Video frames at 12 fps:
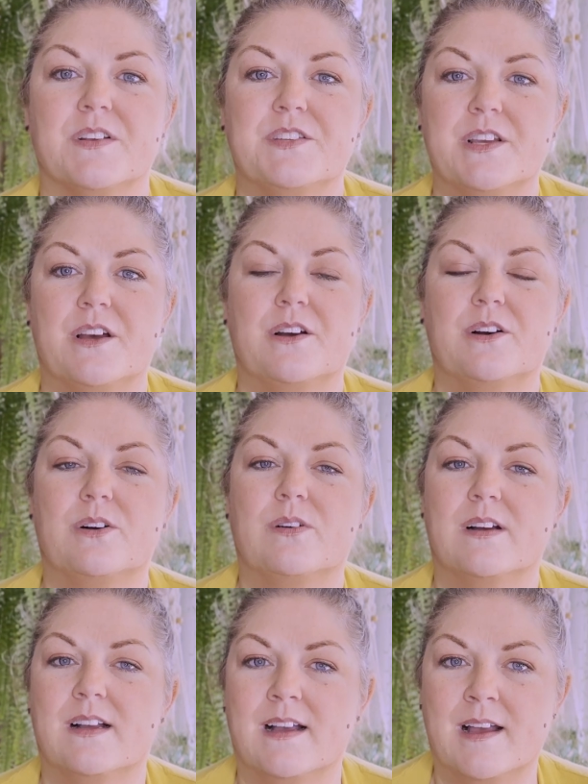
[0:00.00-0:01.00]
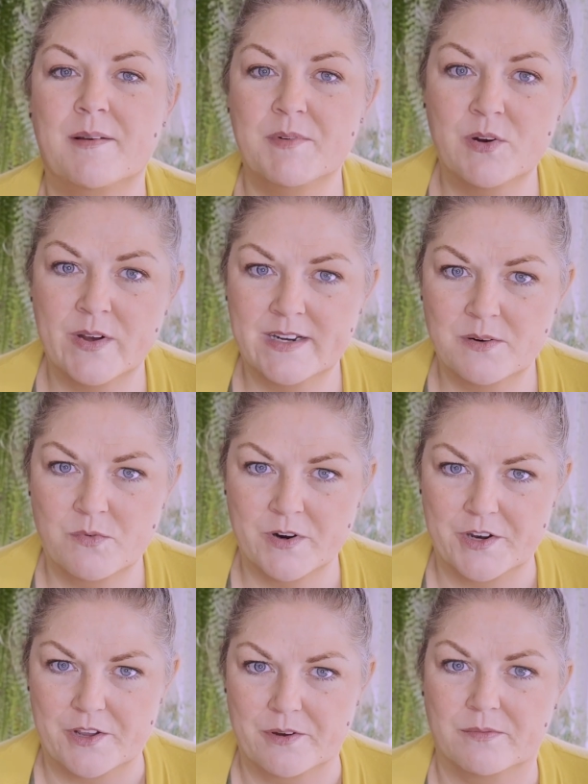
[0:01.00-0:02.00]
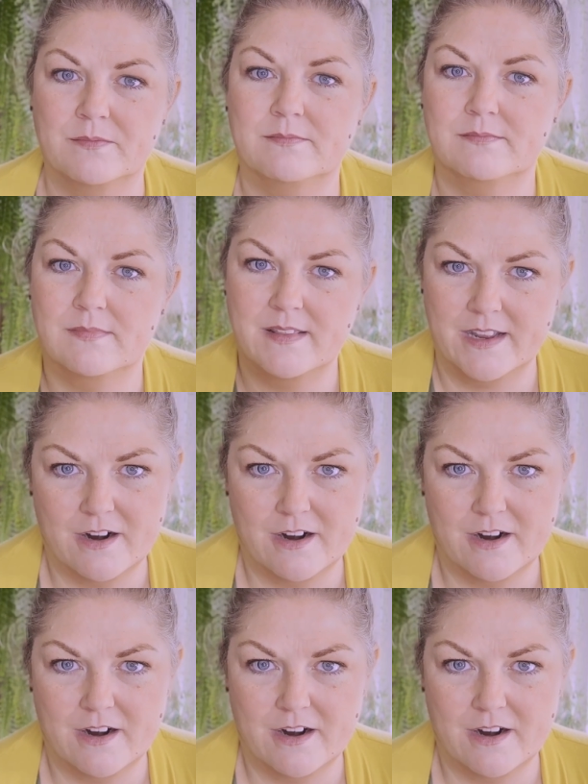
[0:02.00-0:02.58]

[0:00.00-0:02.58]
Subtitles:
so I'm going to warn you, there